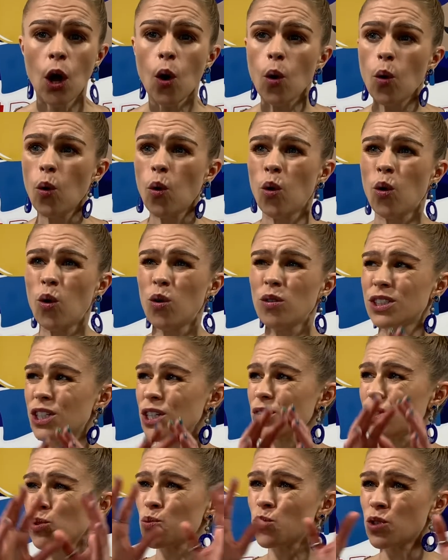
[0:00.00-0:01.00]
or
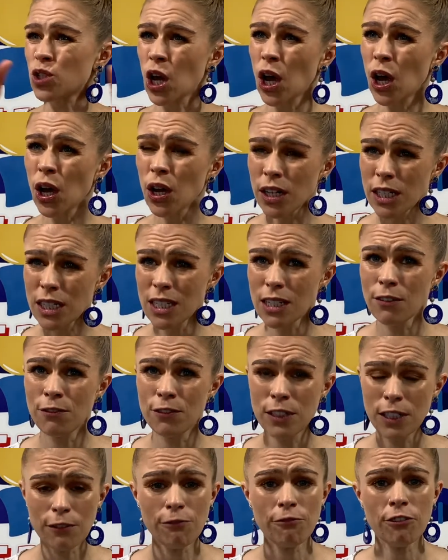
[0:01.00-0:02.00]
just alternative
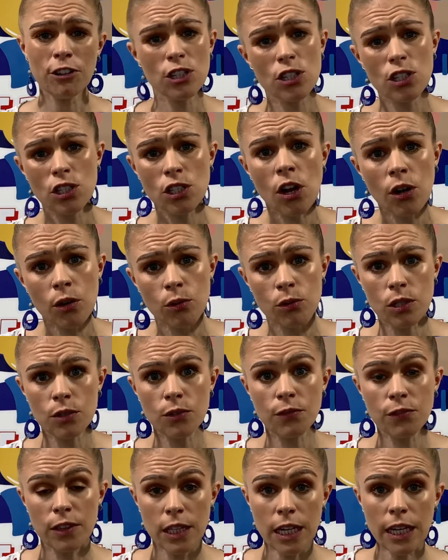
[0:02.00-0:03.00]
different styles of
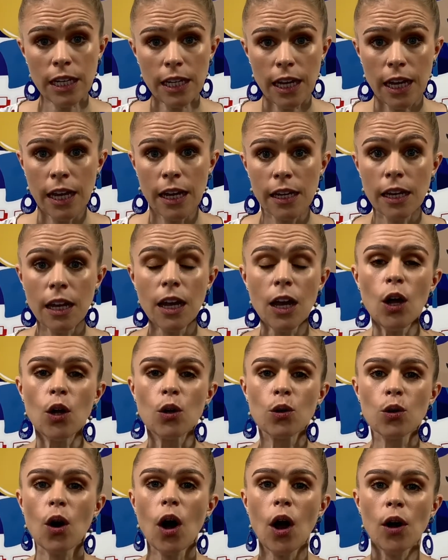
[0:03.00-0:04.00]
thinking,
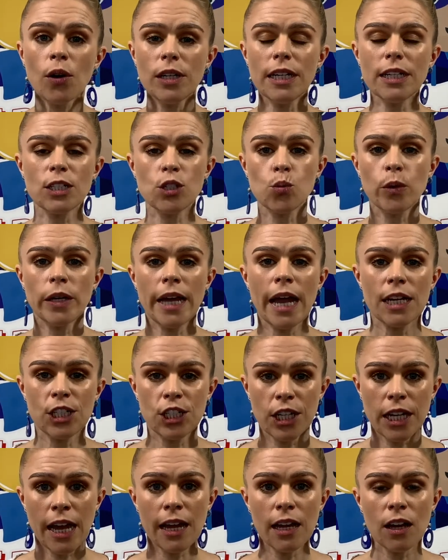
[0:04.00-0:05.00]
not only do we
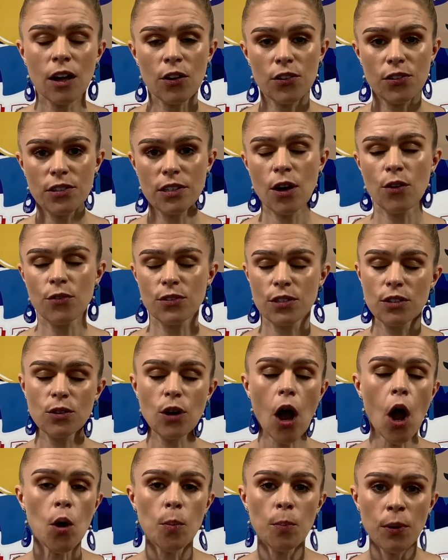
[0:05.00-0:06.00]
educate ourselves and
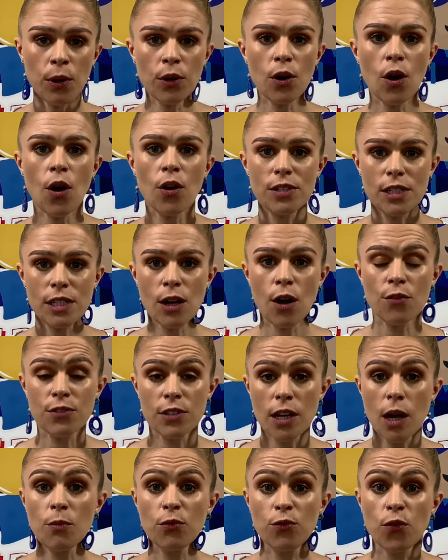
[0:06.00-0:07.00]
open ourselves
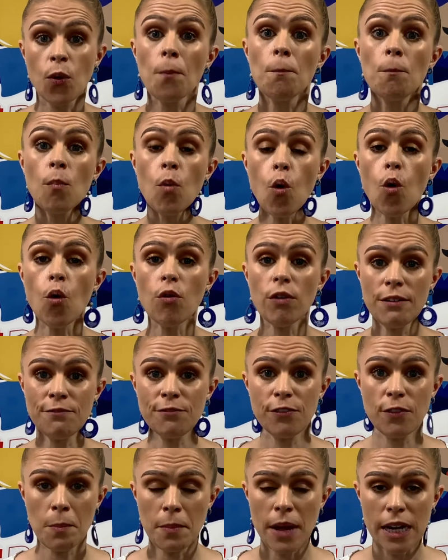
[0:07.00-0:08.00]
up for more
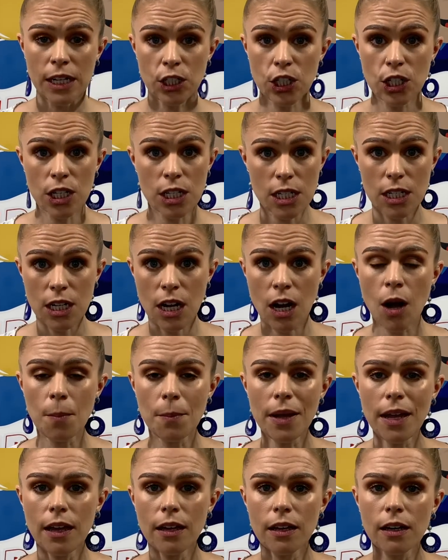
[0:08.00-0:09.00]
information to come
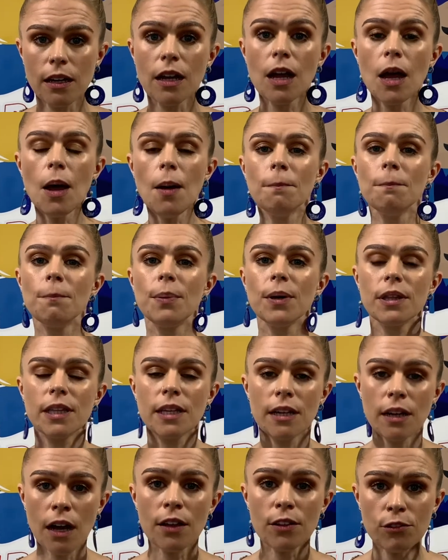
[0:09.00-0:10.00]
in, but the
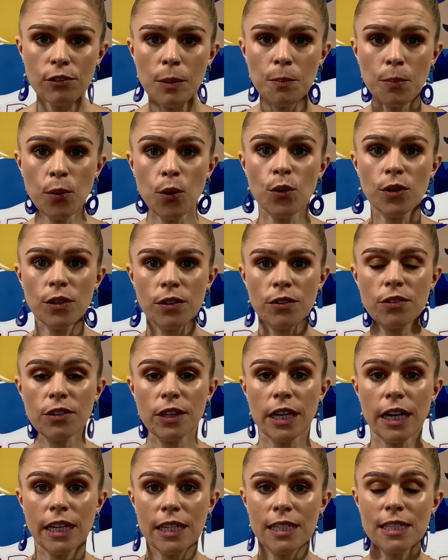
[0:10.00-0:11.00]
other important
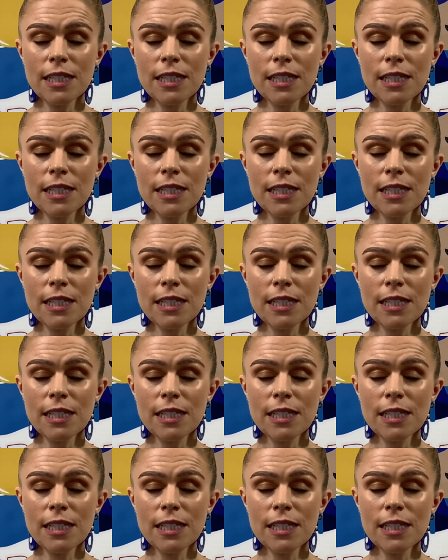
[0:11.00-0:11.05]
thing is